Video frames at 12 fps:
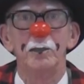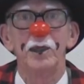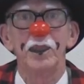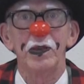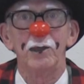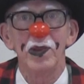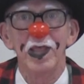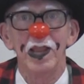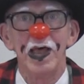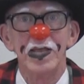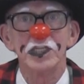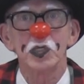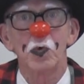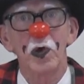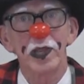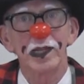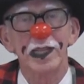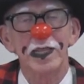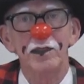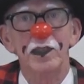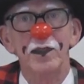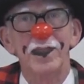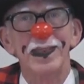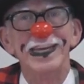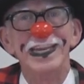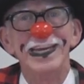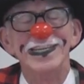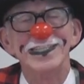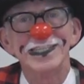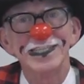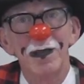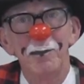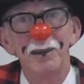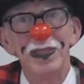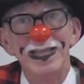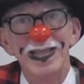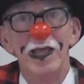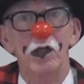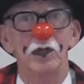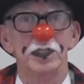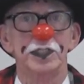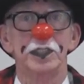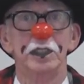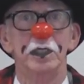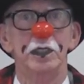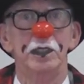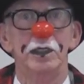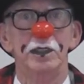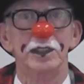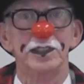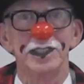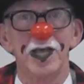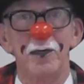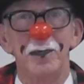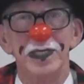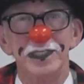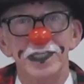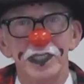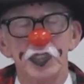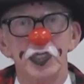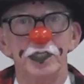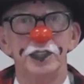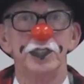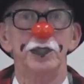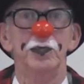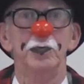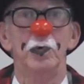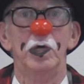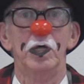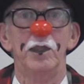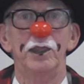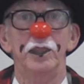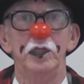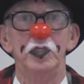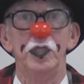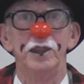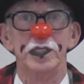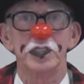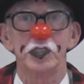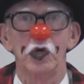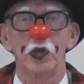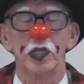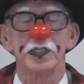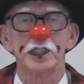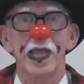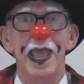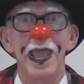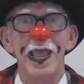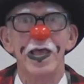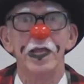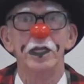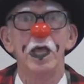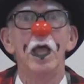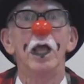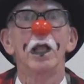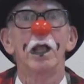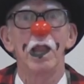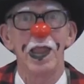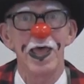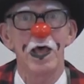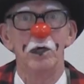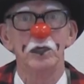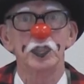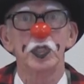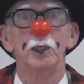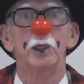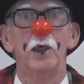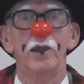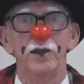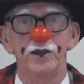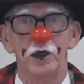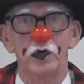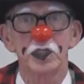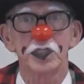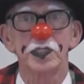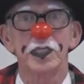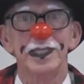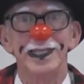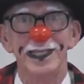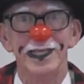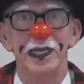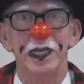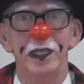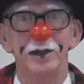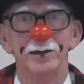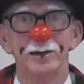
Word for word: But they realized quickly that they needed something else, some addition to, uh, to the circus. And clowns were the first in.